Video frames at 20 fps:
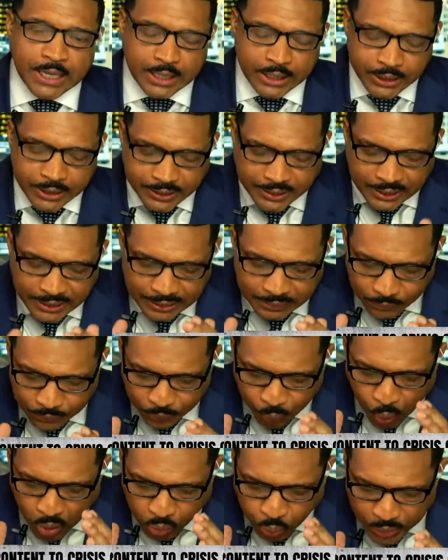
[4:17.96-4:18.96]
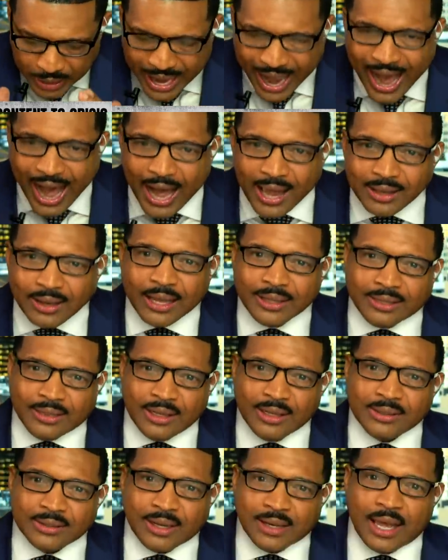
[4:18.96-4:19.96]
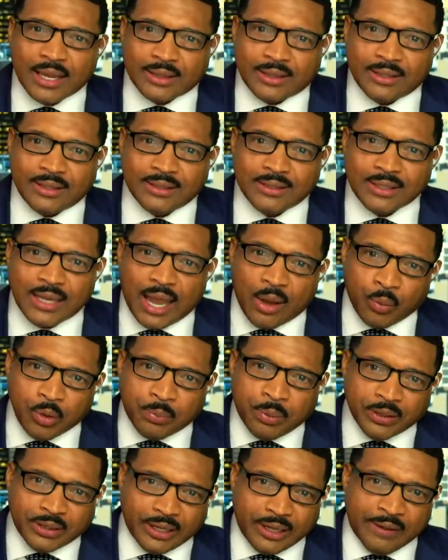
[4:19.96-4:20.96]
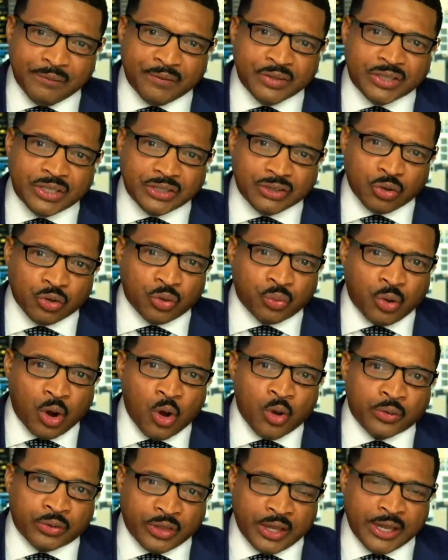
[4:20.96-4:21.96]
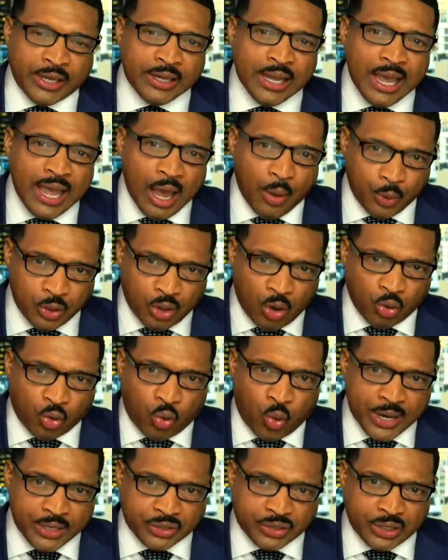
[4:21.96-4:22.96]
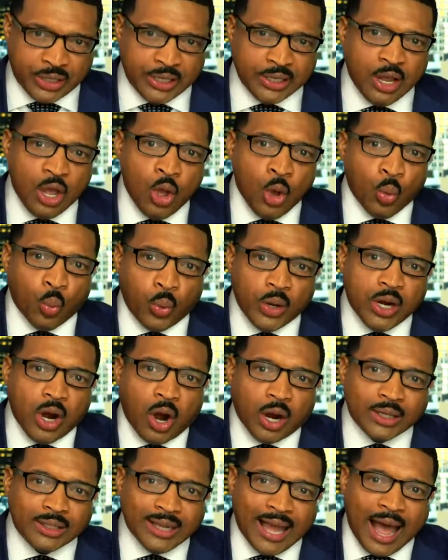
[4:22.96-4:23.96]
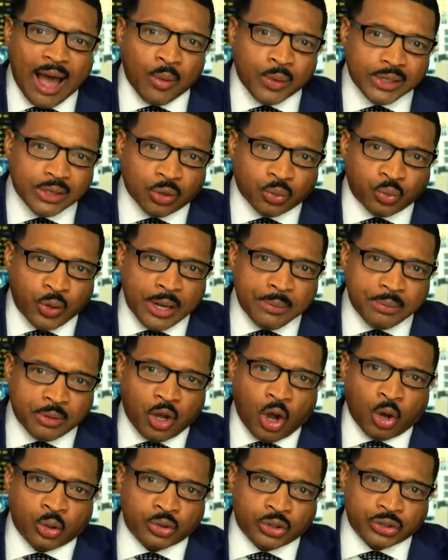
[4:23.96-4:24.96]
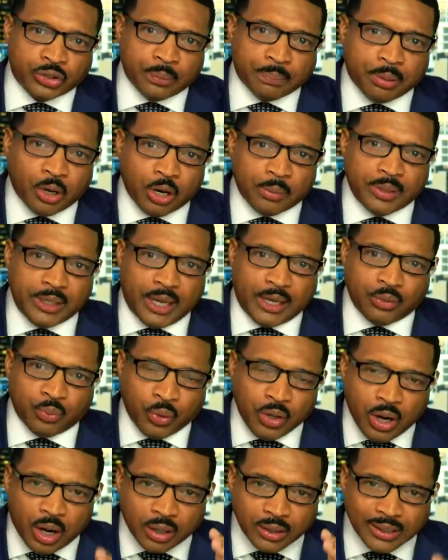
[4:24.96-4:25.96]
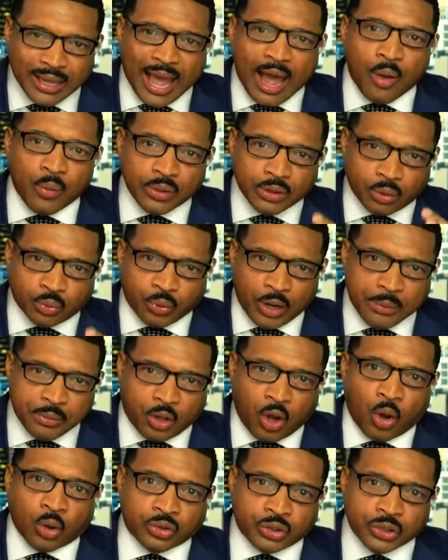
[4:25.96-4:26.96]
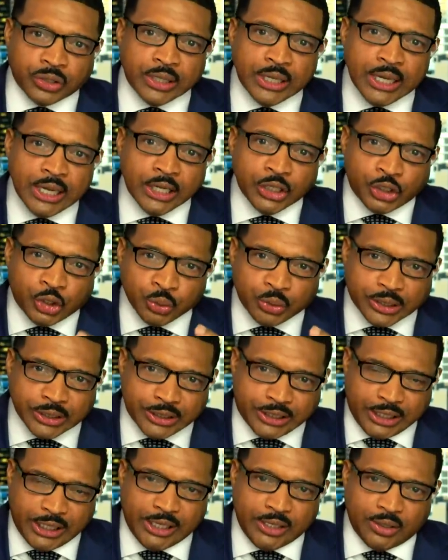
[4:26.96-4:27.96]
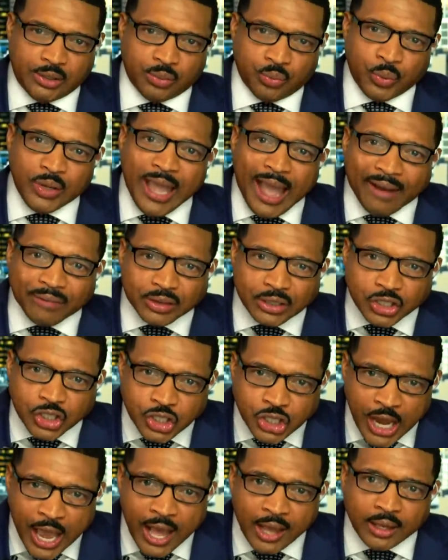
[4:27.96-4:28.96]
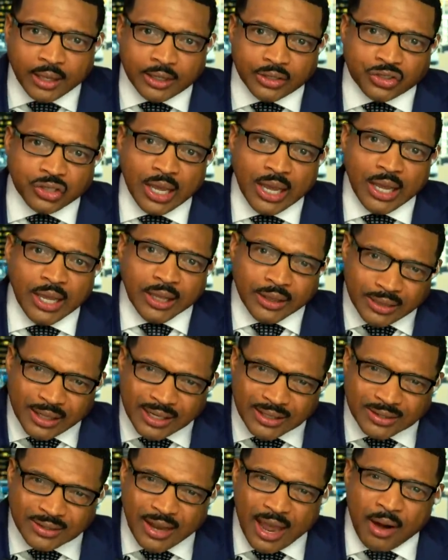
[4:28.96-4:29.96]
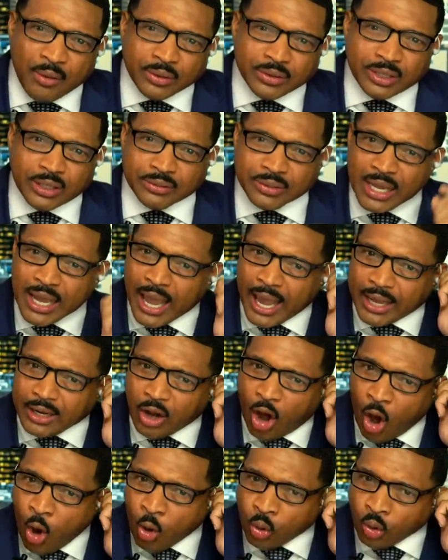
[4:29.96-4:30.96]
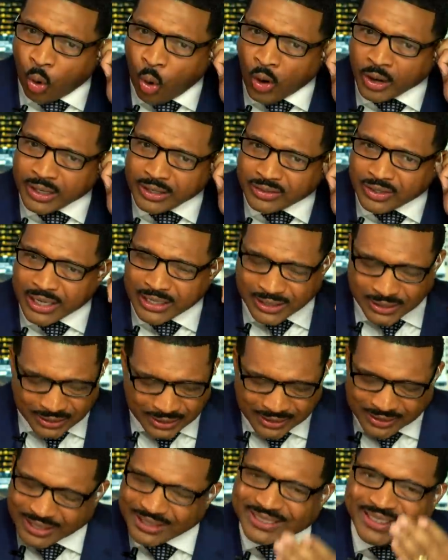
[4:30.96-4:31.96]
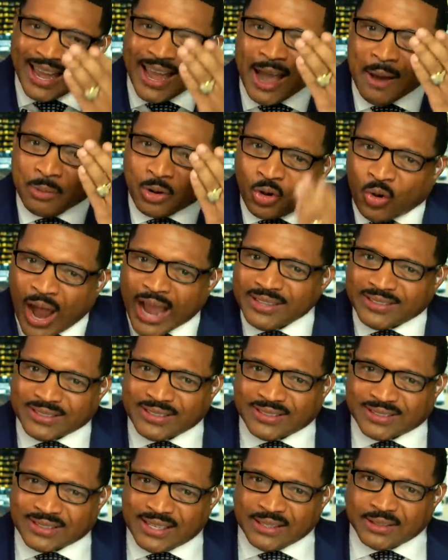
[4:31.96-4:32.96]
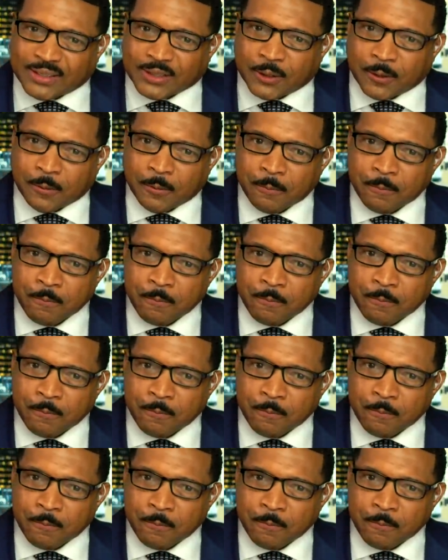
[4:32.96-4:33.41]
You see, when we highlight things like this and we put the emphasis on the wrong thing and we don't question it, we are allowing the rape culture to permeate. We are allowing the rape culture to continue. We have to challenge these narratives and hold organizations. It's the damn crisis center.